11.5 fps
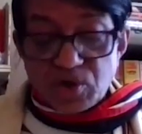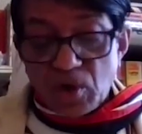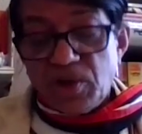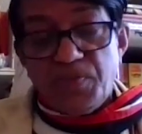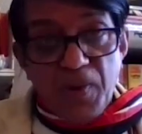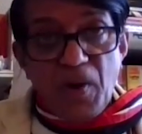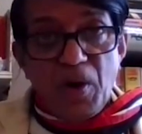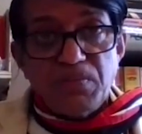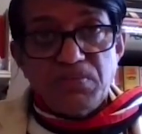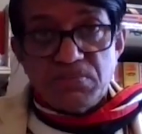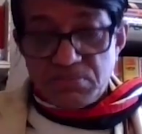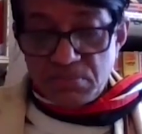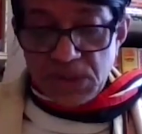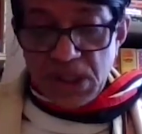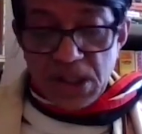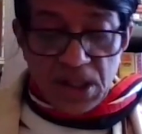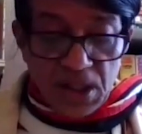So the poem
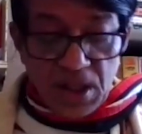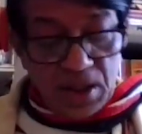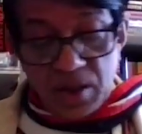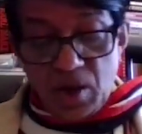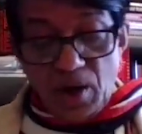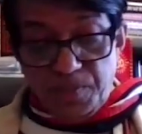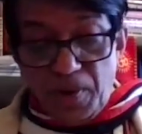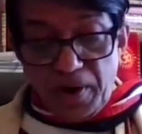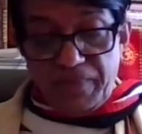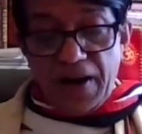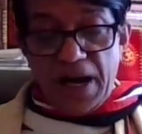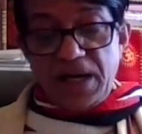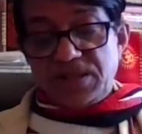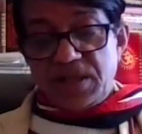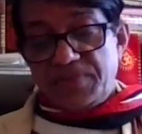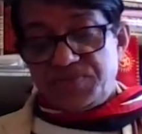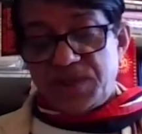called
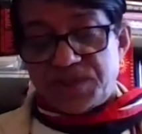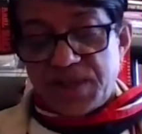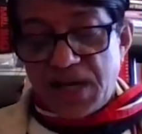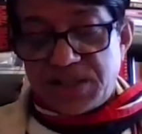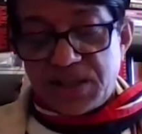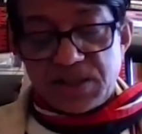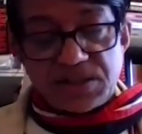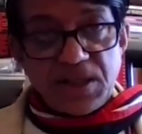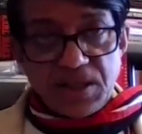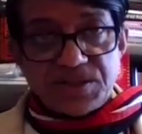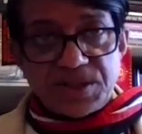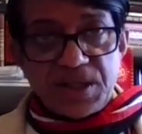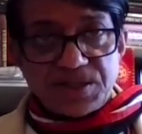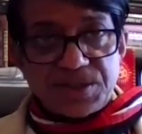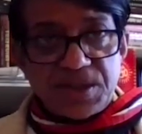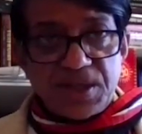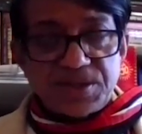Bonafide, I've just cited, is,
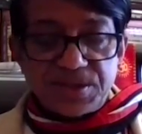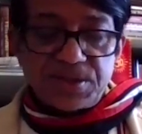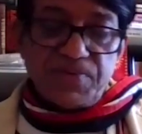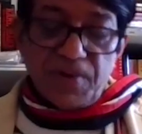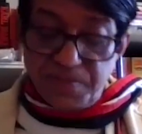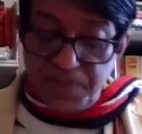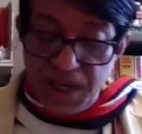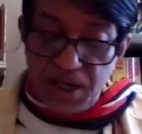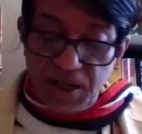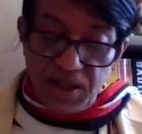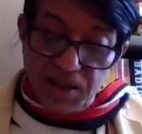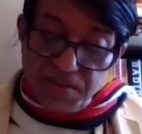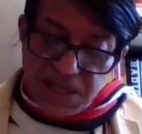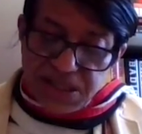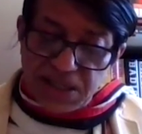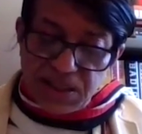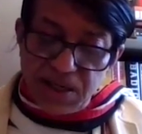is, is for me
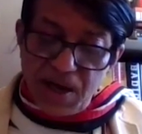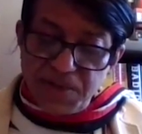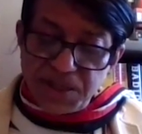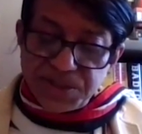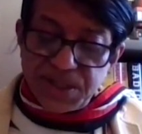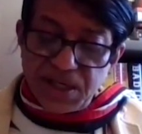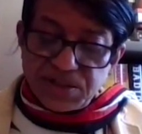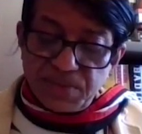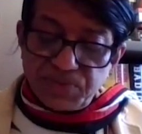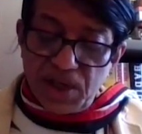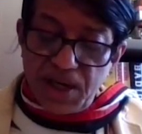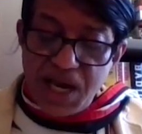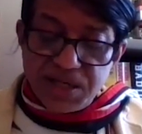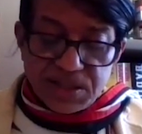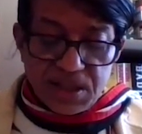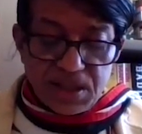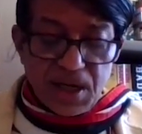immediately reminiscent of the
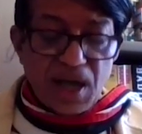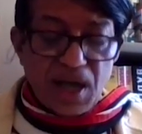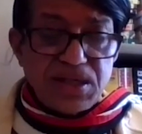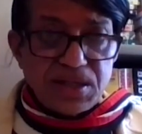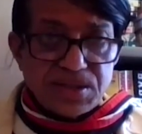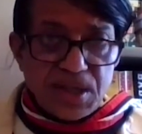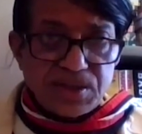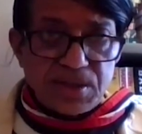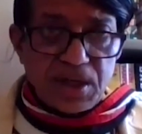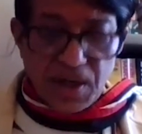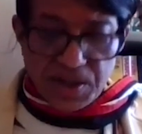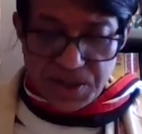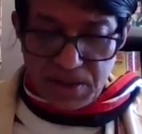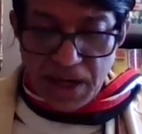late 19th century Russian